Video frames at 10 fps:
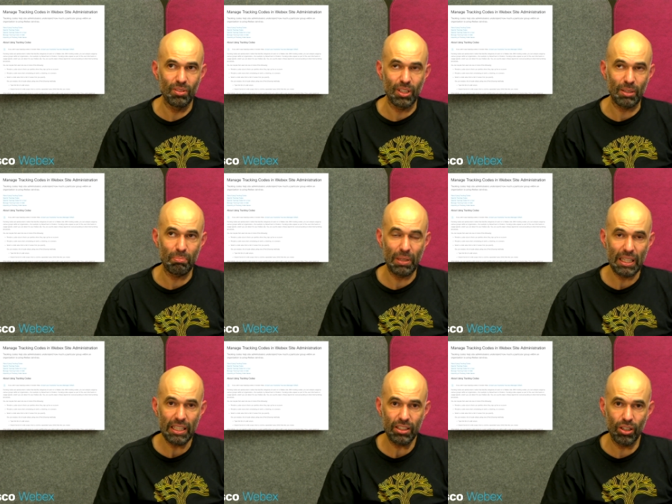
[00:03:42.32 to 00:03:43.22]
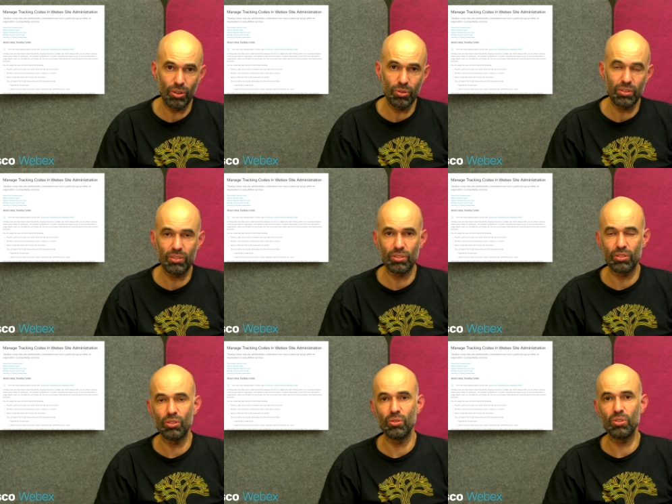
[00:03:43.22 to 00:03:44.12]
like billing codes to
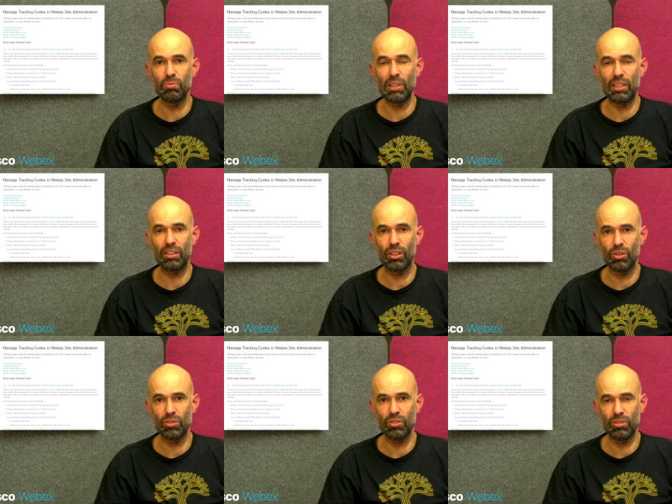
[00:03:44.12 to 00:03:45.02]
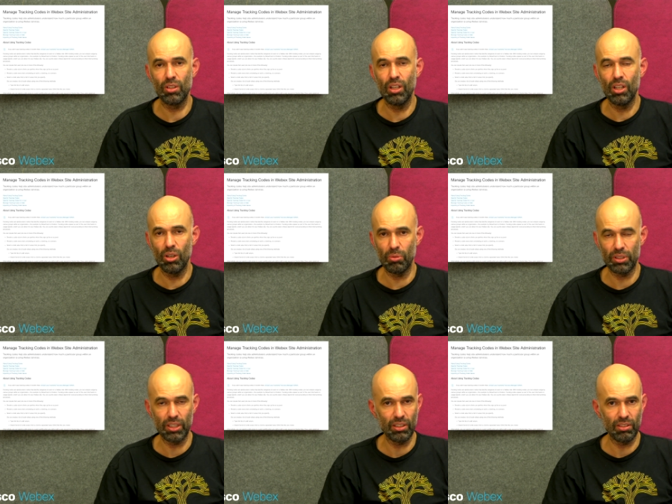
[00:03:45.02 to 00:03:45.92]
use billing codes
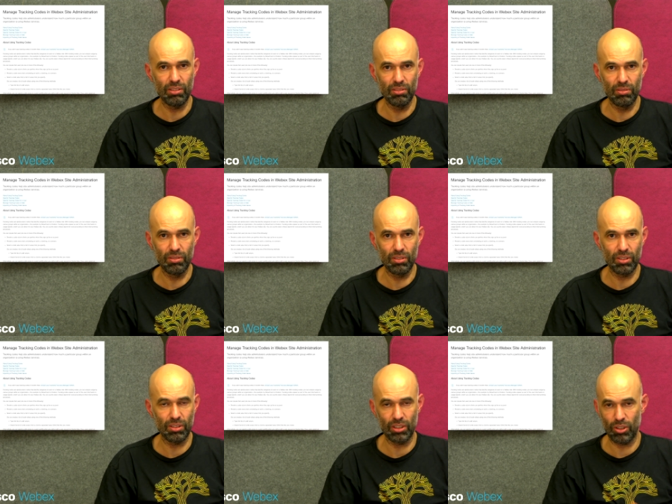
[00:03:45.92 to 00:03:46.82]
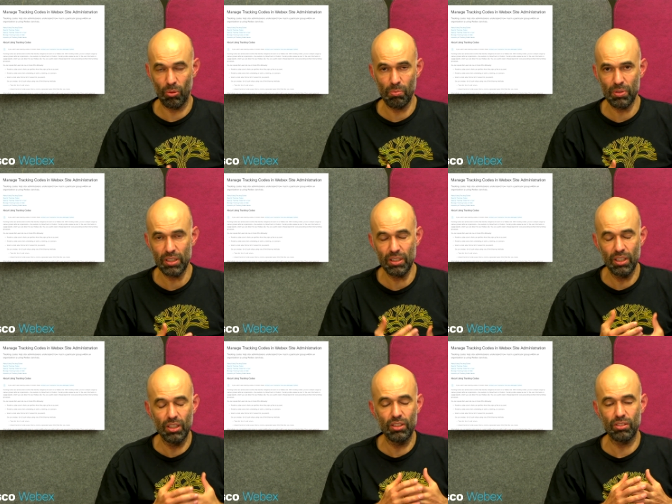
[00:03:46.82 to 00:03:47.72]
within the company.
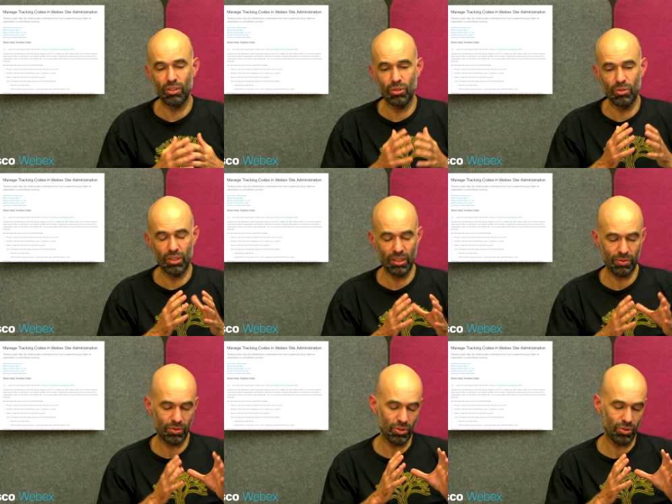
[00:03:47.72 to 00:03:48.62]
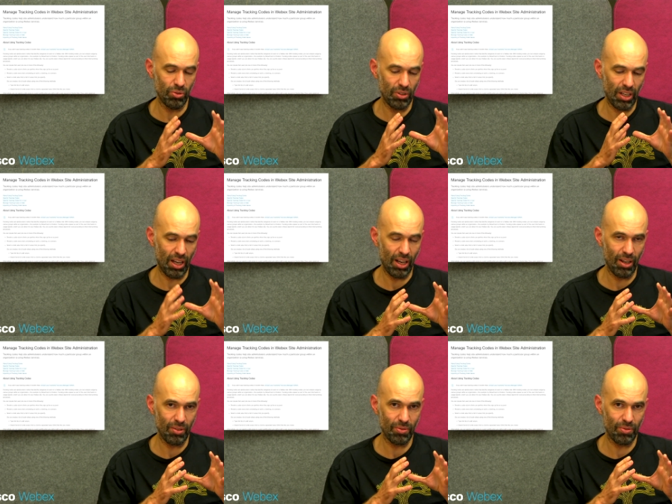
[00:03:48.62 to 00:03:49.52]
So if you
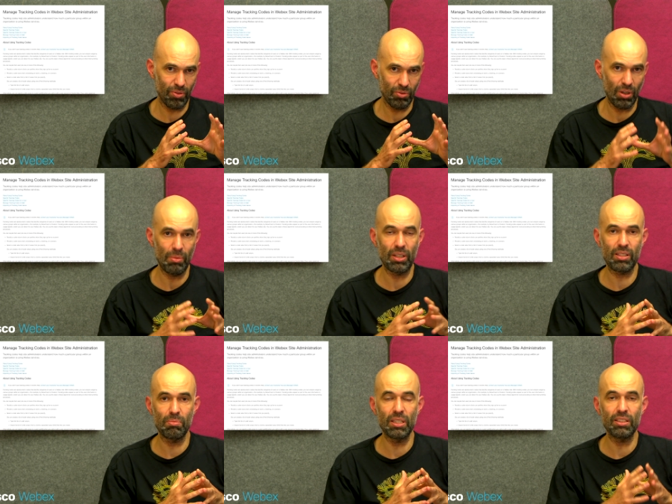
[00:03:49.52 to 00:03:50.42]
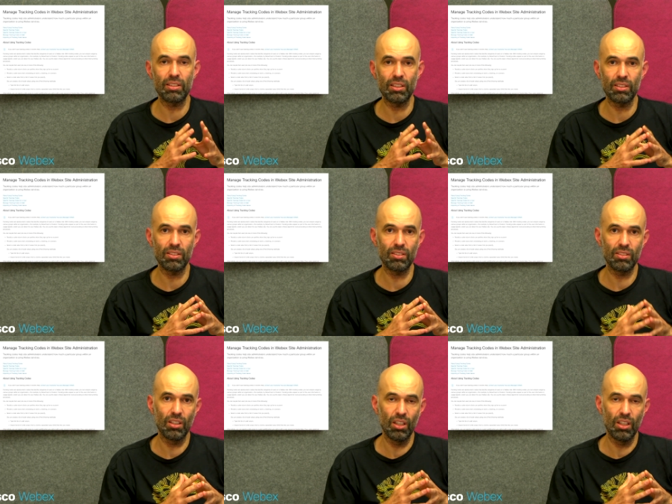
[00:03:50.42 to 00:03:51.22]
have WebEx meetings